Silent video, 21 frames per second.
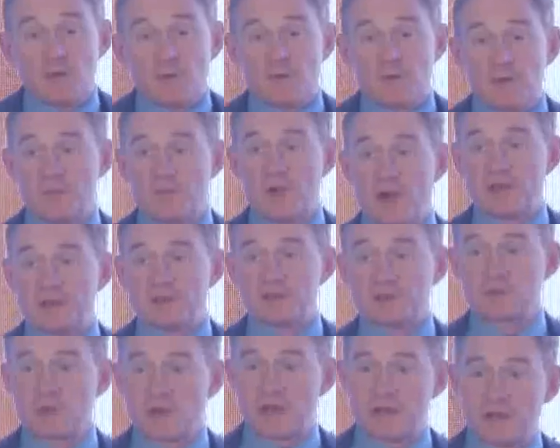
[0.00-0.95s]
We run
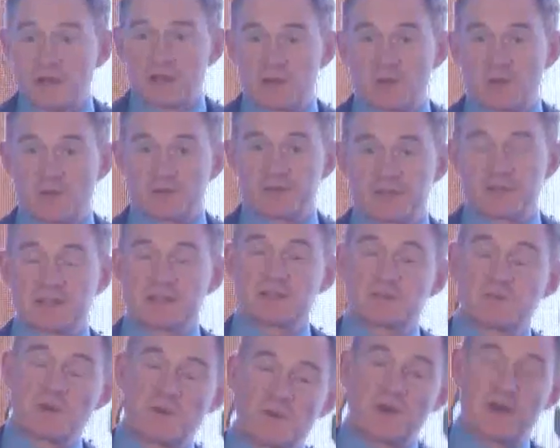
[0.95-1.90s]
training
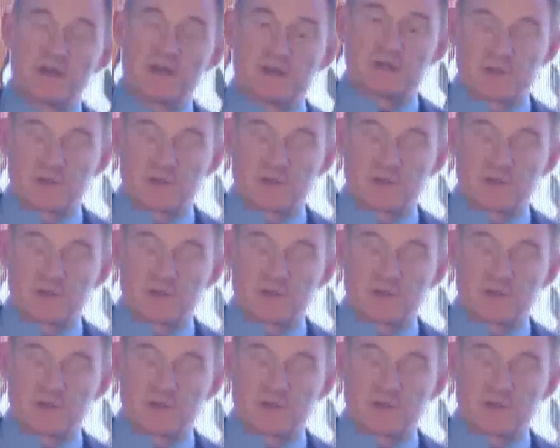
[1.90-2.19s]
courses, we run a